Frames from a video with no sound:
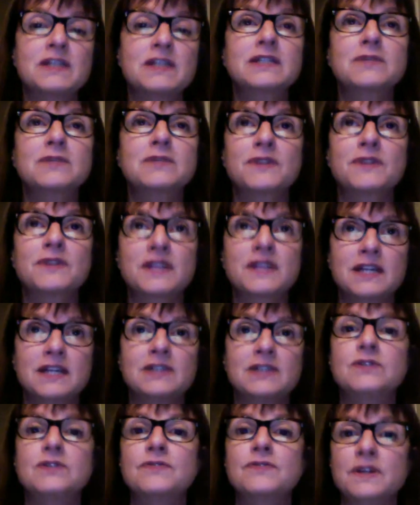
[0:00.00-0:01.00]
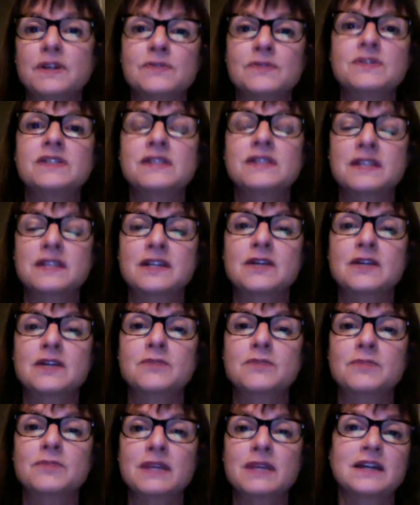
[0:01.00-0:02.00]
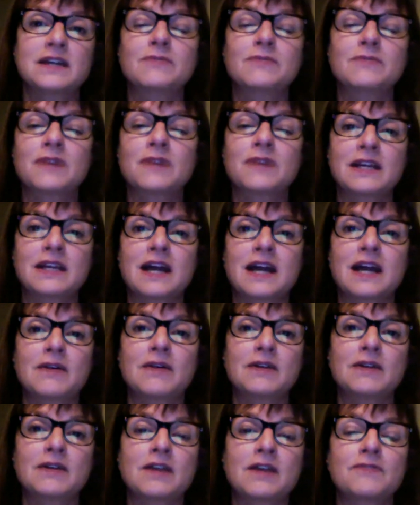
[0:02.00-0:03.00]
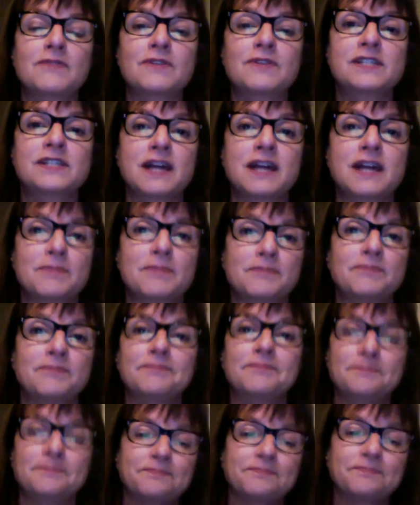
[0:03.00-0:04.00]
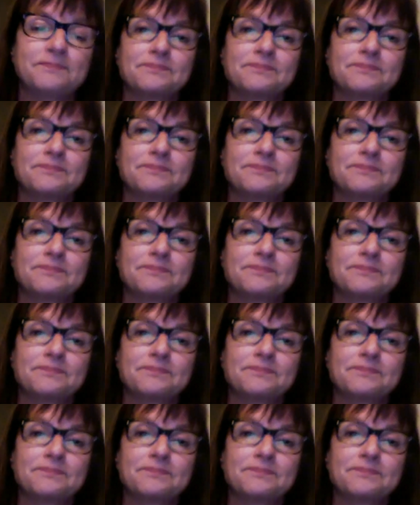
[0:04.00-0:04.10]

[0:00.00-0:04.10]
views, especially with the interviews that are being done right now in our footstep.